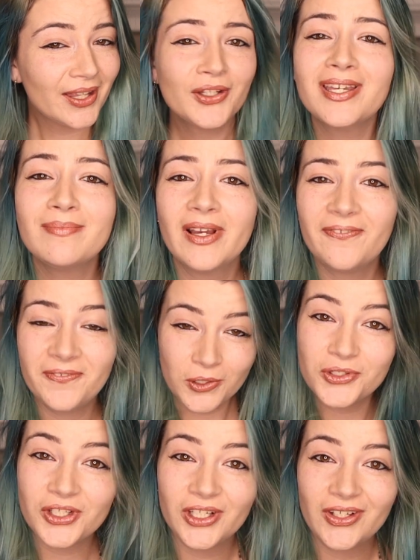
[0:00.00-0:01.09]
I look at my
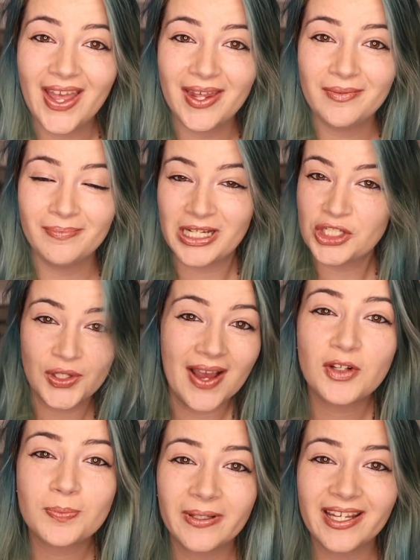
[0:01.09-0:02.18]
future and my
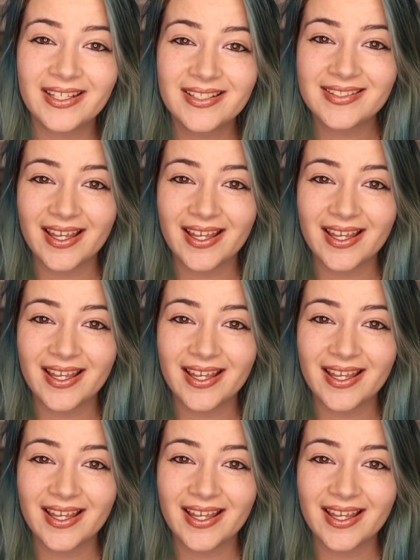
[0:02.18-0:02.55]
travel plans,